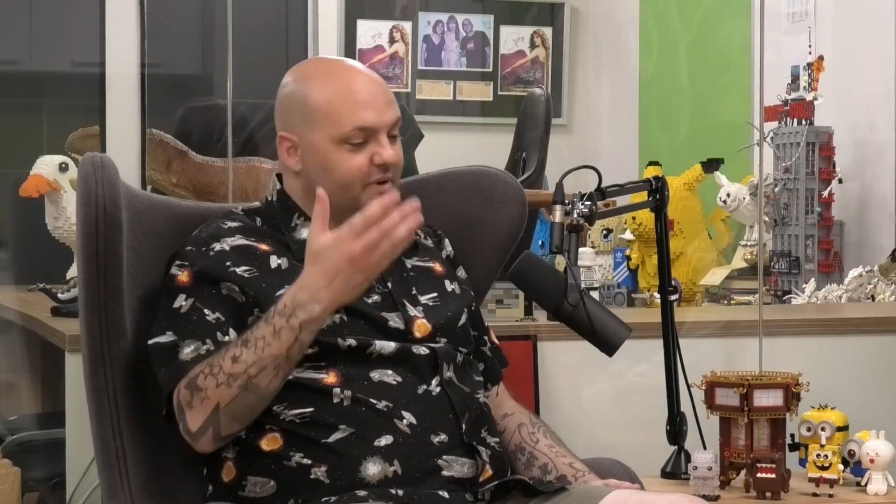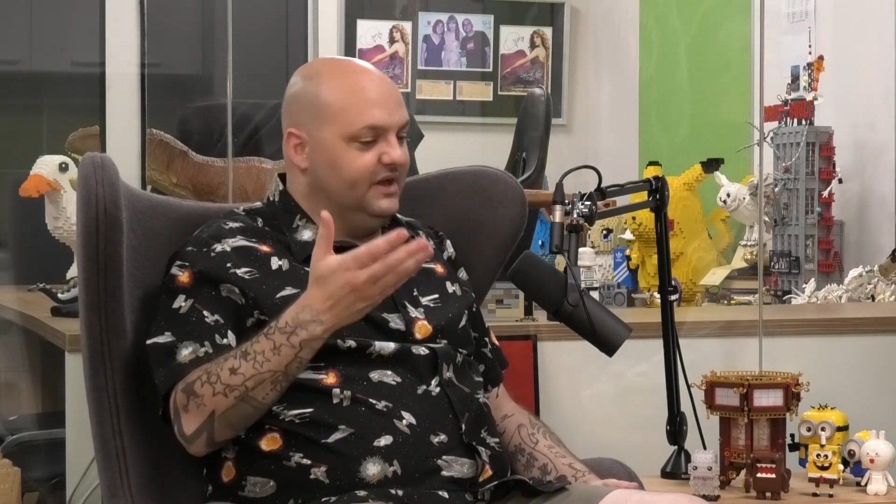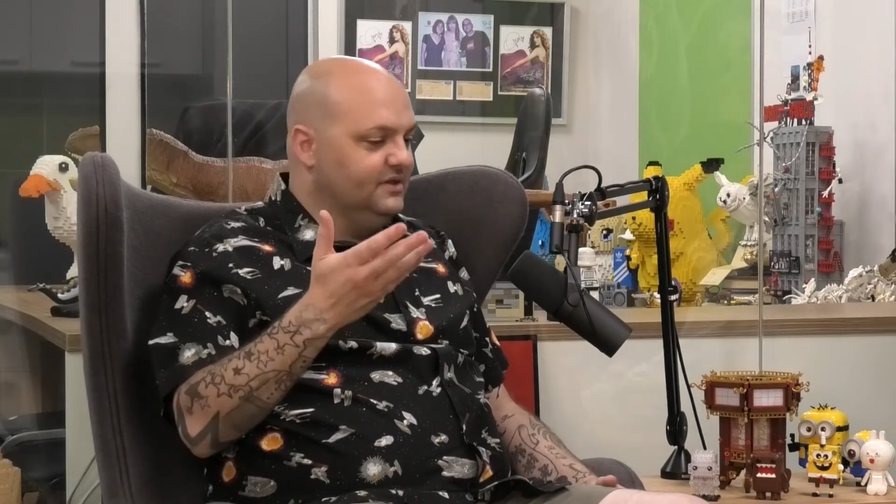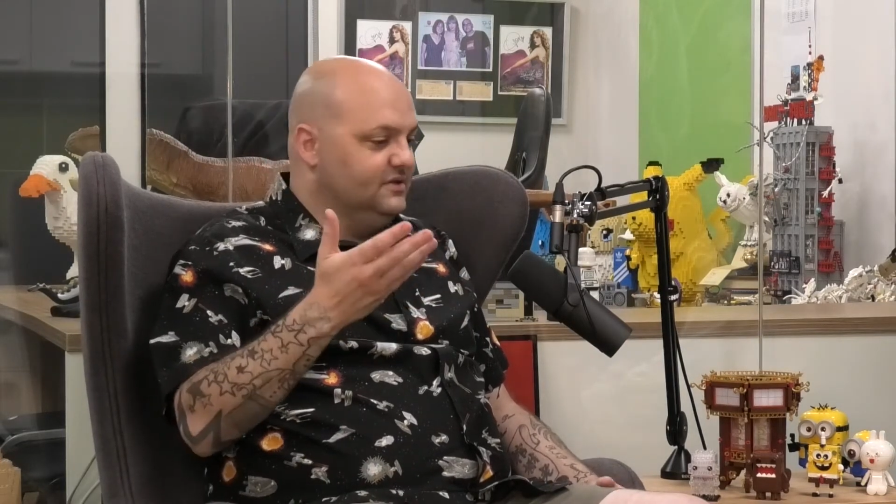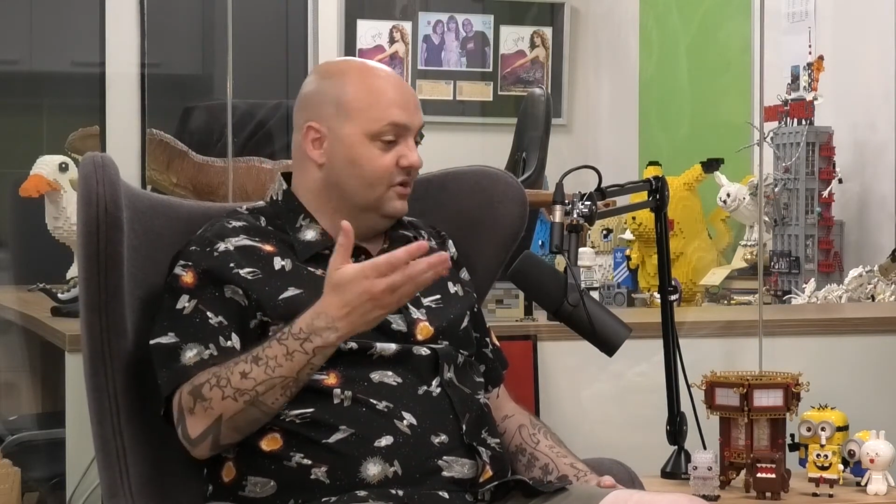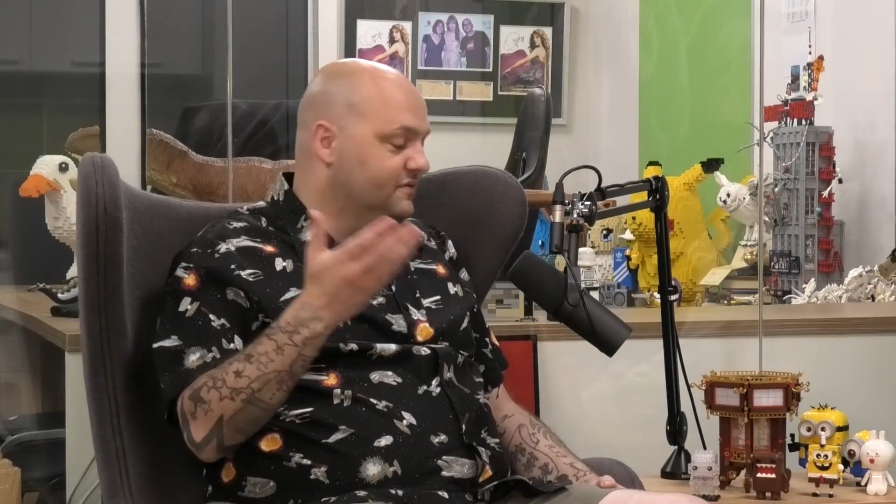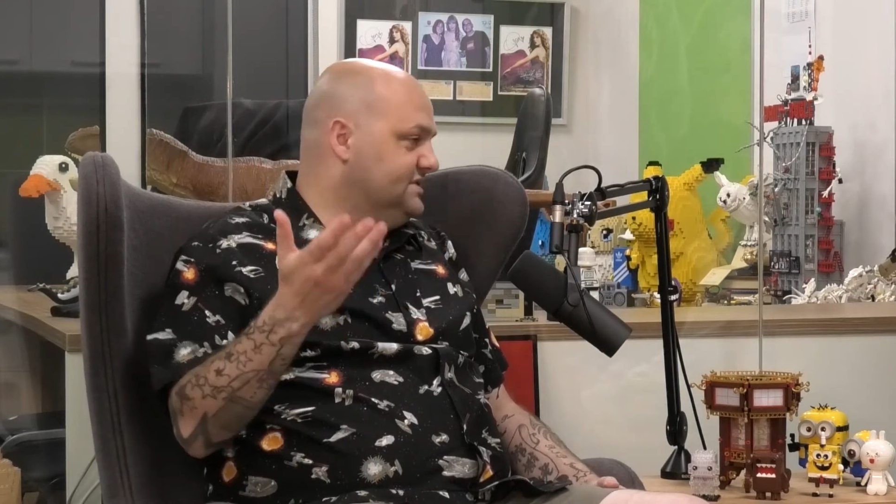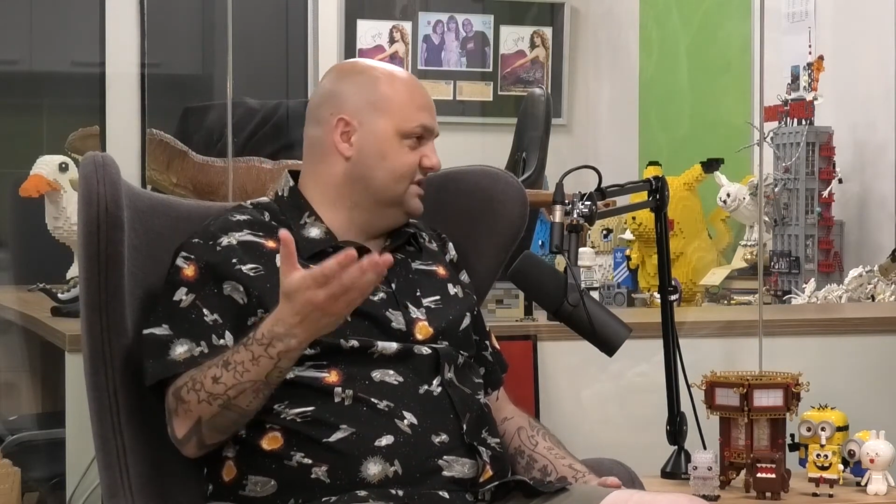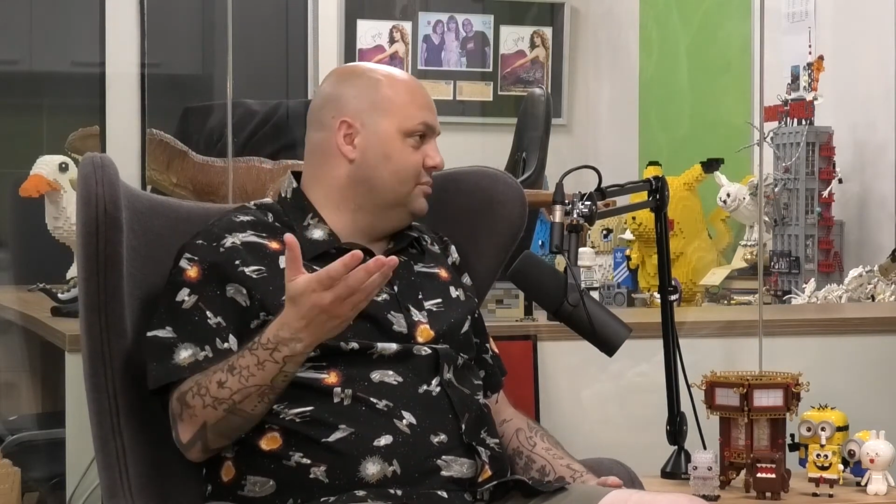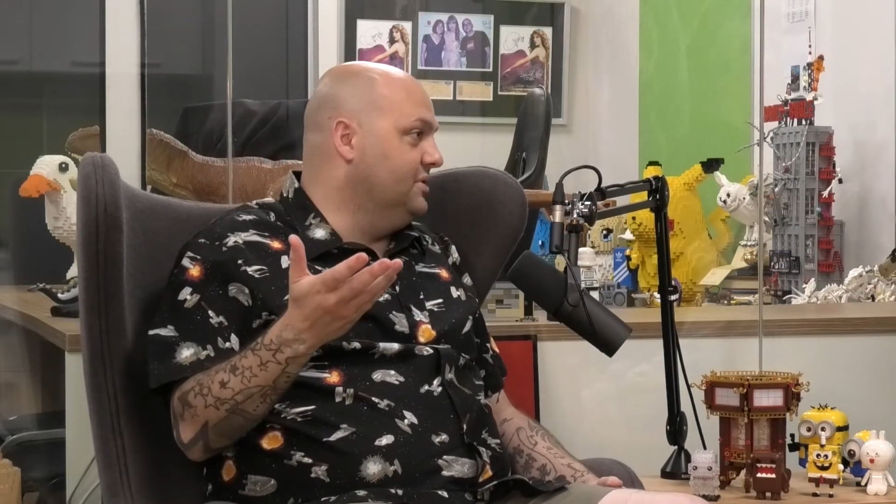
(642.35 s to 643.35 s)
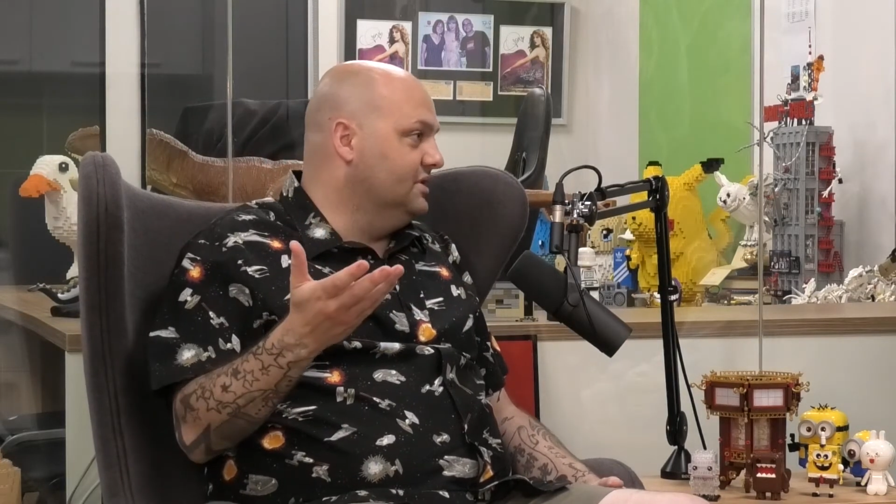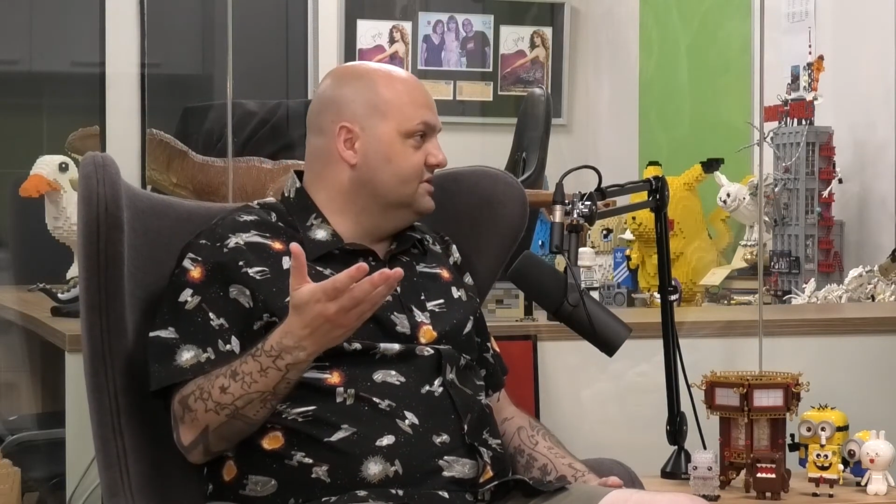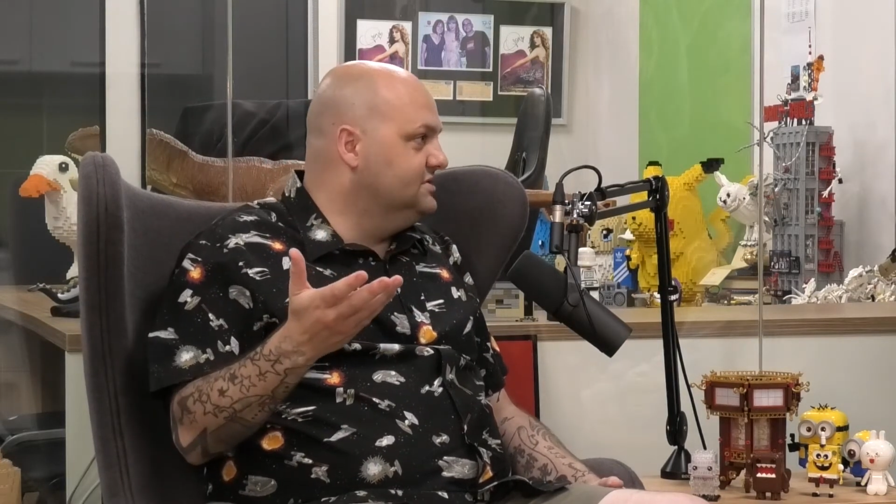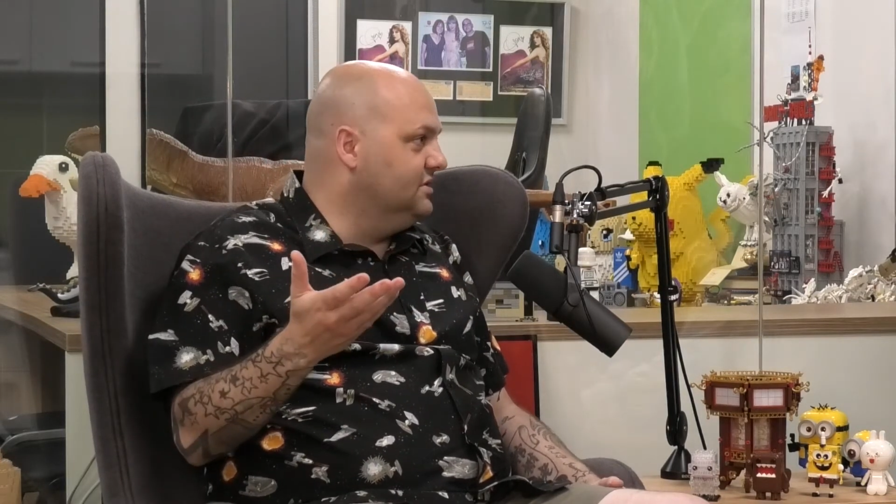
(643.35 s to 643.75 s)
been obviously to Billund.